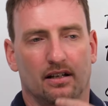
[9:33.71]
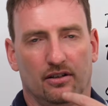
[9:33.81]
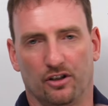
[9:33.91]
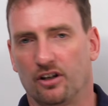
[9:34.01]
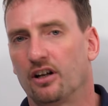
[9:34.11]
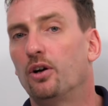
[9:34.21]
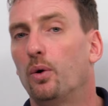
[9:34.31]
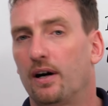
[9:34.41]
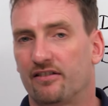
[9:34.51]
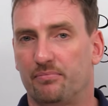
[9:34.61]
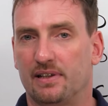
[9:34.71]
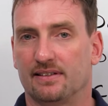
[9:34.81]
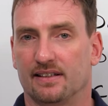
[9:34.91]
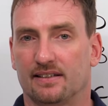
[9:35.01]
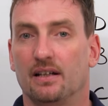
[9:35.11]
you're going to go out of
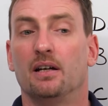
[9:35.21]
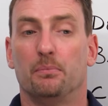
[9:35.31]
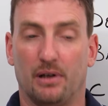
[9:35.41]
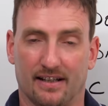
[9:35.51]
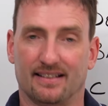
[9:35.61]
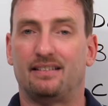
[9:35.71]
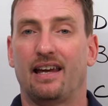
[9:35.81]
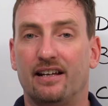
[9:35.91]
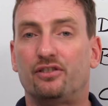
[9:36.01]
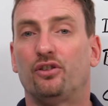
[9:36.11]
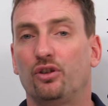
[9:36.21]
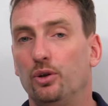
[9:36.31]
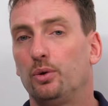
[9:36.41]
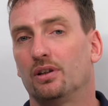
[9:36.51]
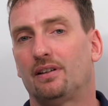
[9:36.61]
business because it takes
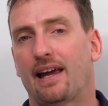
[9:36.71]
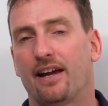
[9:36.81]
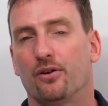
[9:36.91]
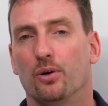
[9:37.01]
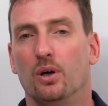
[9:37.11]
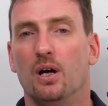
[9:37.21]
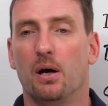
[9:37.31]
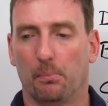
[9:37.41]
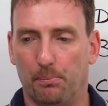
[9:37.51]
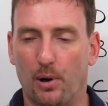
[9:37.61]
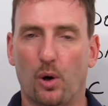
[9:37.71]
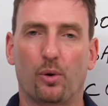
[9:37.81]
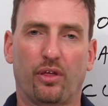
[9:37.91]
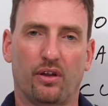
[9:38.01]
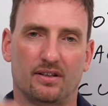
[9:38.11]
two to tango.
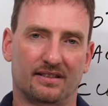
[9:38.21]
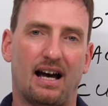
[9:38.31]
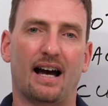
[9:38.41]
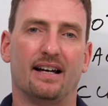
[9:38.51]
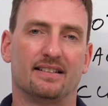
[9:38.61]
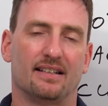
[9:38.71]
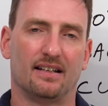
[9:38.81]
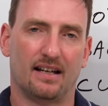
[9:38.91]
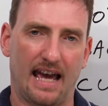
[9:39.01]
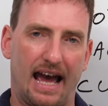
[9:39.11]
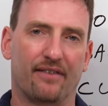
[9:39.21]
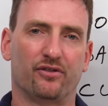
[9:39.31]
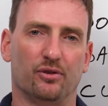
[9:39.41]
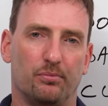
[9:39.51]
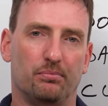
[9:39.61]
Both sides have
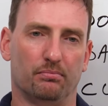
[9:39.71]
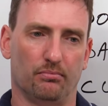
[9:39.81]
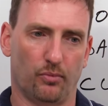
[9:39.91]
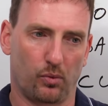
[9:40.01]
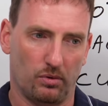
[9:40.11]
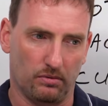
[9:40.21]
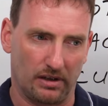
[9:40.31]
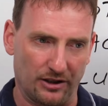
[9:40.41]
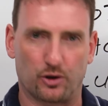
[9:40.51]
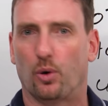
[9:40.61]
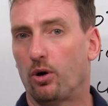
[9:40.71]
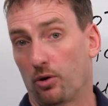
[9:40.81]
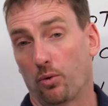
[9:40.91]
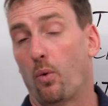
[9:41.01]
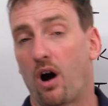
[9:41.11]
to enjoy
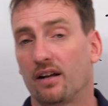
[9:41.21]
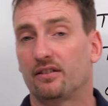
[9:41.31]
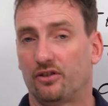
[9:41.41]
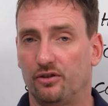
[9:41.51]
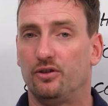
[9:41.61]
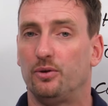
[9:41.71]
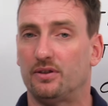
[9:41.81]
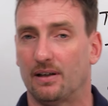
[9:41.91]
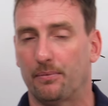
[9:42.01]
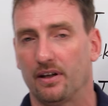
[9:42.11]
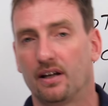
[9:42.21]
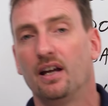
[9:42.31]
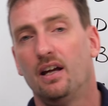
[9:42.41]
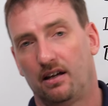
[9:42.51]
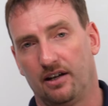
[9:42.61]
or want to do something
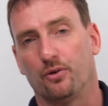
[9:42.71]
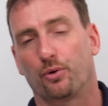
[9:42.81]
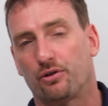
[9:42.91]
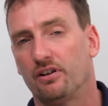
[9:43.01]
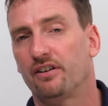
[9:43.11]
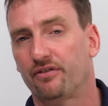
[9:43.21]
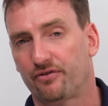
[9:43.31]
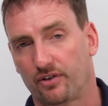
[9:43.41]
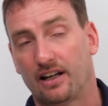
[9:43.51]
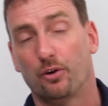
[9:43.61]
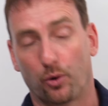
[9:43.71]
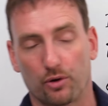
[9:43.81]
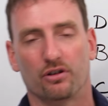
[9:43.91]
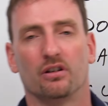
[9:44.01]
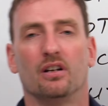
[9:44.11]
in
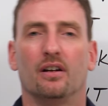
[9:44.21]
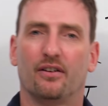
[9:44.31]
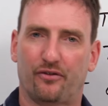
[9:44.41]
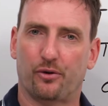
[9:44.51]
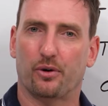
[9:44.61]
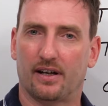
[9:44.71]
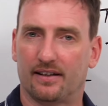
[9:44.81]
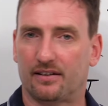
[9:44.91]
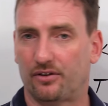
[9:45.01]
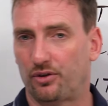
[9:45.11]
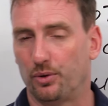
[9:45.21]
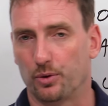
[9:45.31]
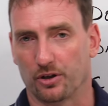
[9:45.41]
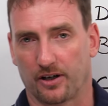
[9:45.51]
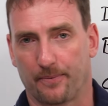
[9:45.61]
order for it to
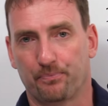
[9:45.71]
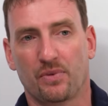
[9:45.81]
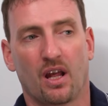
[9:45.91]
work.